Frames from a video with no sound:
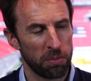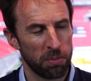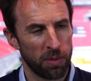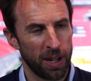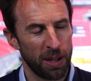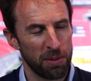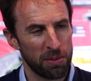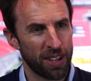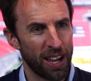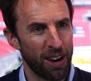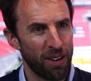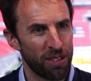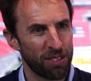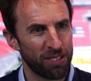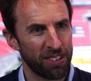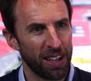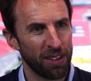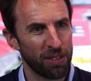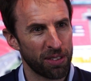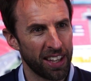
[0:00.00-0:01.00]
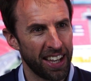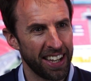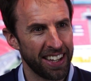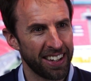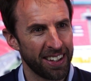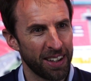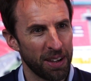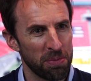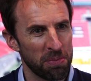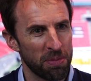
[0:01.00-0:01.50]
My name's Gareth
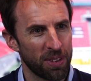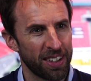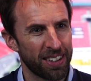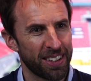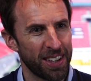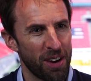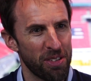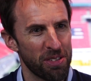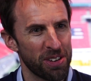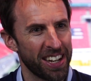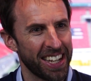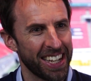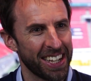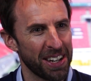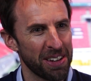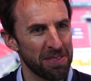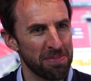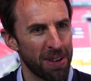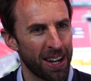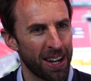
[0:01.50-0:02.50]
Southgate. I'm the current England